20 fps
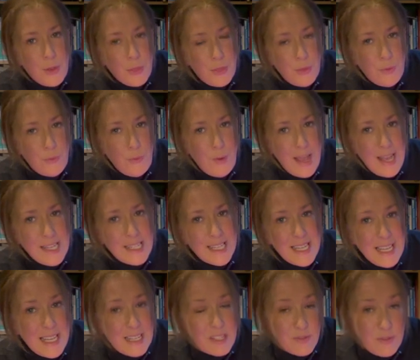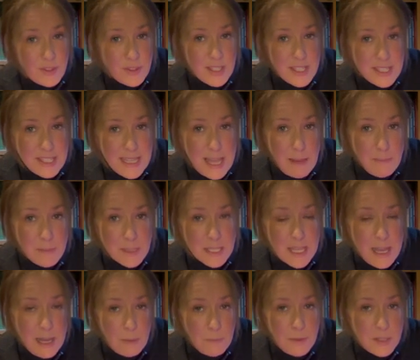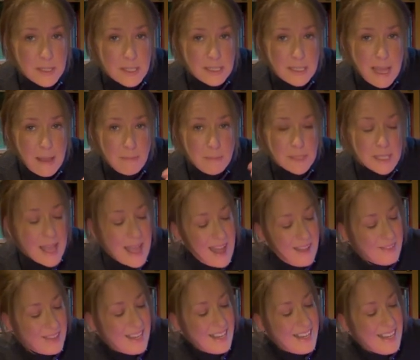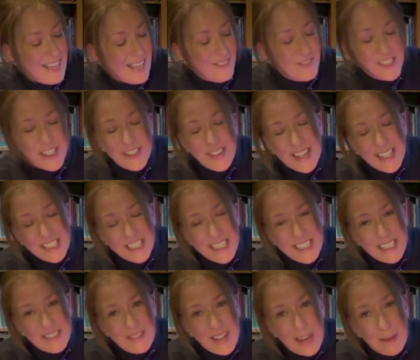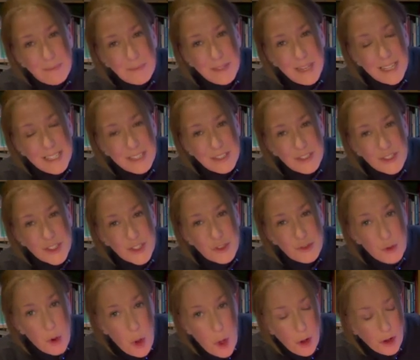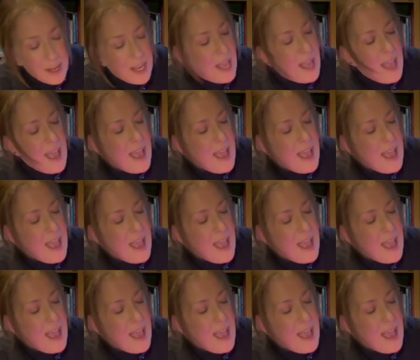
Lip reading: The red is for the stems, to help the stems and the leaves to actually develop nice and strong.